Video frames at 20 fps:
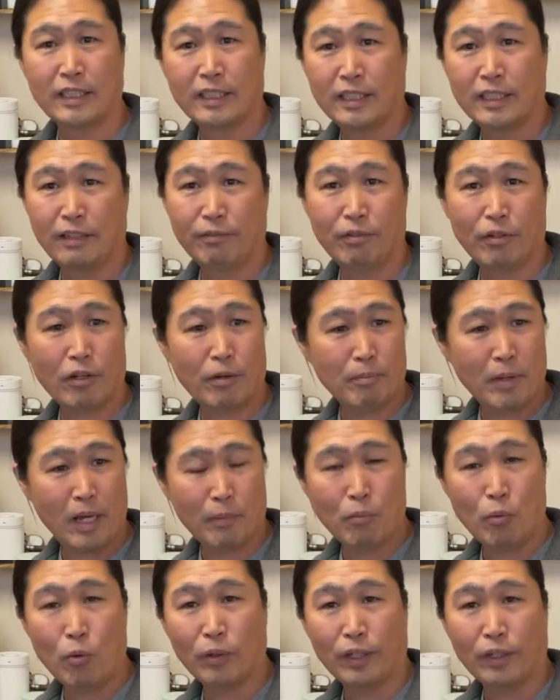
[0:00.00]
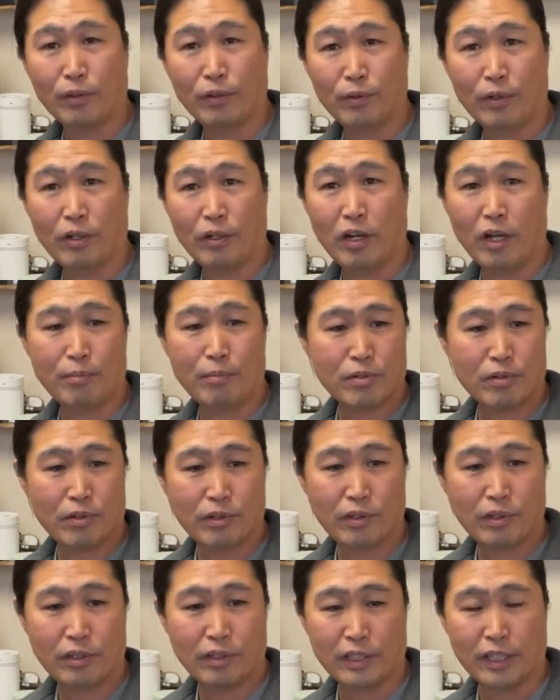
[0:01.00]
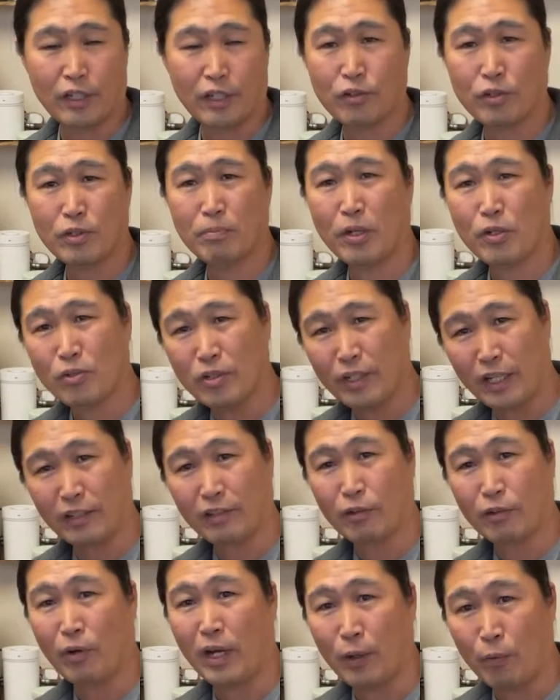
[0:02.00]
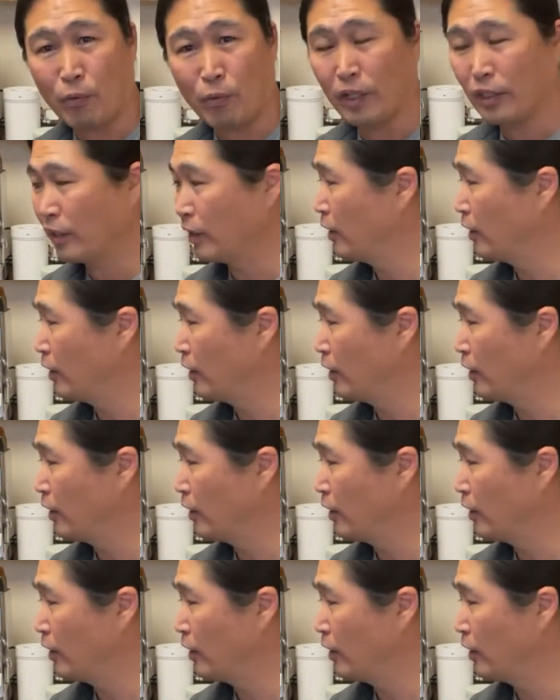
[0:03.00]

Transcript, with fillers: if you wanna make more than three cups, yeah, just make sure get the right one